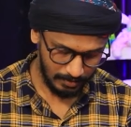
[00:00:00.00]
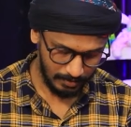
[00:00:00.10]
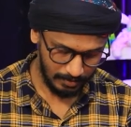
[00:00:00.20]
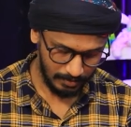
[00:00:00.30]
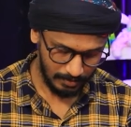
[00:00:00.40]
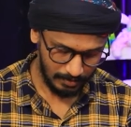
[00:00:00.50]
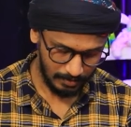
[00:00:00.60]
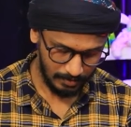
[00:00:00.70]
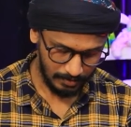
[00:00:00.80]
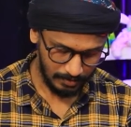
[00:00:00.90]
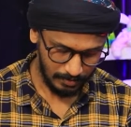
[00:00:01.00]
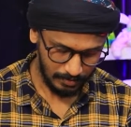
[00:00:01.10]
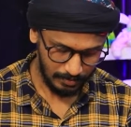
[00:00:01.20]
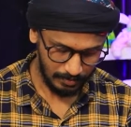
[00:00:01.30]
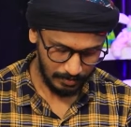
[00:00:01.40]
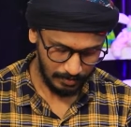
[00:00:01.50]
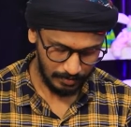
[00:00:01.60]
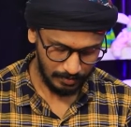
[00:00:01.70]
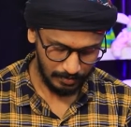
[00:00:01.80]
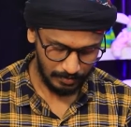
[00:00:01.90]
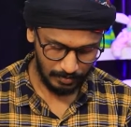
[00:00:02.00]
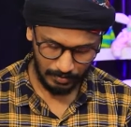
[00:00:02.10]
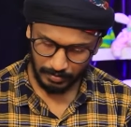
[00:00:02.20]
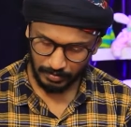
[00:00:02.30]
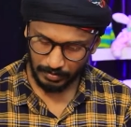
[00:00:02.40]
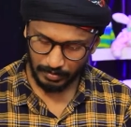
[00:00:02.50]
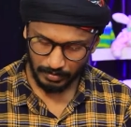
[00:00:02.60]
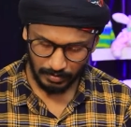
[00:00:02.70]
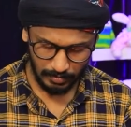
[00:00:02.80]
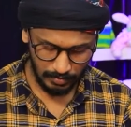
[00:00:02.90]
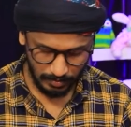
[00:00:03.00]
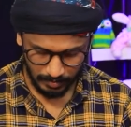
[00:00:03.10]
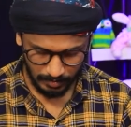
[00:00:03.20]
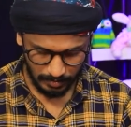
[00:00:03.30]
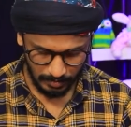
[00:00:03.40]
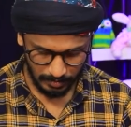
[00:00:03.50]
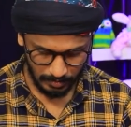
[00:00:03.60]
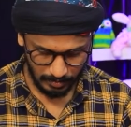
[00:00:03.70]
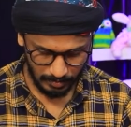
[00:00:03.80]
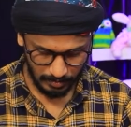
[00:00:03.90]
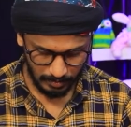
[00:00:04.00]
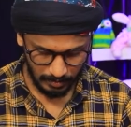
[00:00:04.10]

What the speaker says: (no one is talking)